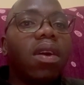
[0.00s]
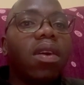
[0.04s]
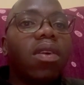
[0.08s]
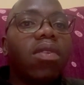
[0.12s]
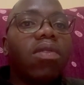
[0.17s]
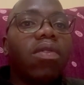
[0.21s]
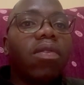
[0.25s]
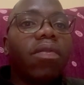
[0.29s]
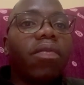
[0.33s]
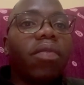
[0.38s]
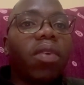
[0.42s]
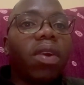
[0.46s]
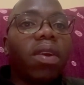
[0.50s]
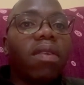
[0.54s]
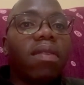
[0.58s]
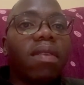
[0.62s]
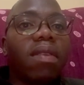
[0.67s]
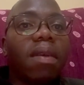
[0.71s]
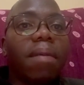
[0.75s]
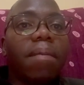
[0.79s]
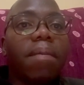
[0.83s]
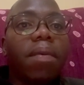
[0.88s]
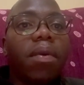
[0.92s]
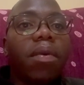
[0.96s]
So for
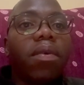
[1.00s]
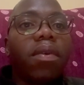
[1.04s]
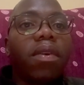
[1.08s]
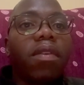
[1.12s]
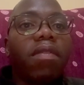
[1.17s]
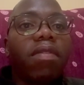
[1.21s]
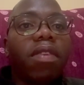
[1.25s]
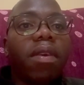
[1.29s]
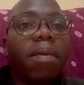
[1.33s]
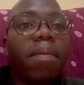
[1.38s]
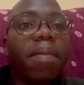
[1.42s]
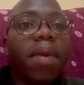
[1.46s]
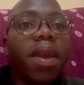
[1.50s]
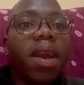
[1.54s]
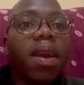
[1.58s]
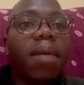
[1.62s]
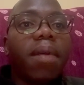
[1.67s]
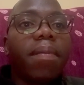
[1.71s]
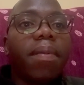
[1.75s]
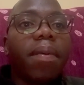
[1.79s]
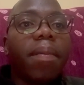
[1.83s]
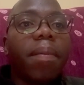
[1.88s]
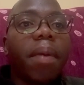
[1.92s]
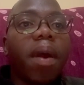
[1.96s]
example, if they pick
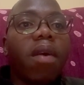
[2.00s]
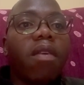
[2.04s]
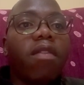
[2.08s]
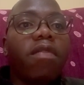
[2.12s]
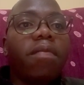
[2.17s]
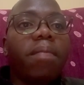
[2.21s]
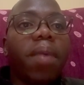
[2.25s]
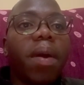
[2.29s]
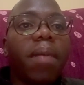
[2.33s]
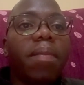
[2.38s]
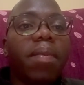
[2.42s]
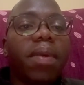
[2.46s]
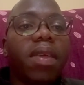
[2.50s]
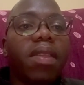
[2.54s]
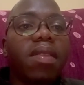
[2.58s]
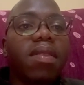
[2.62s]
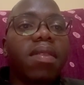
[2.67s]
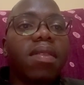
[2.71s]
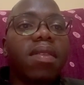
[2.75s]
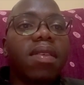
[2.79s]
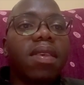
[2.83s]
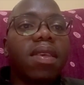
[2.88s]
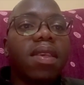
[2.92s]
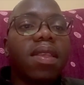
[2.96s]
up a pile of pumpkin
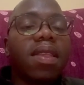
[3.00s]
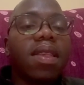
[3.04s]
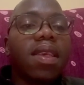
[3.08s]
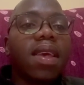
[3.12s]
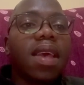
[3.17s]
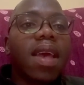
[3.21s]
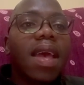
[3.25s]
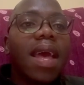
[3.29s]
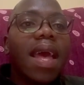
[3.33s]
seeds,